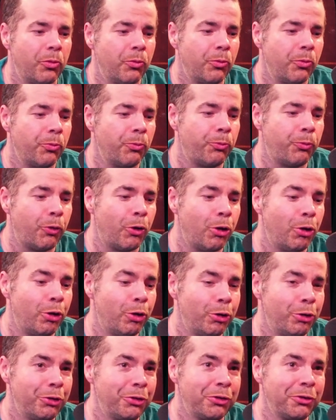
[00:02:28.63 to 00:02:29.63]

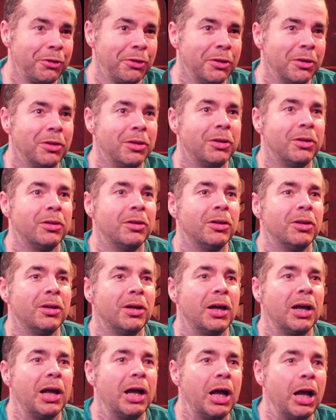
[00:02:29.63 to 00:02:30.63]
First,
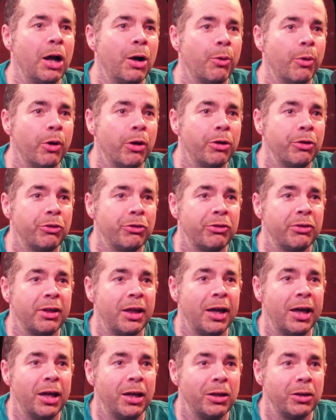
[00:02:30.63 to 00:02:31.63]
I want to say,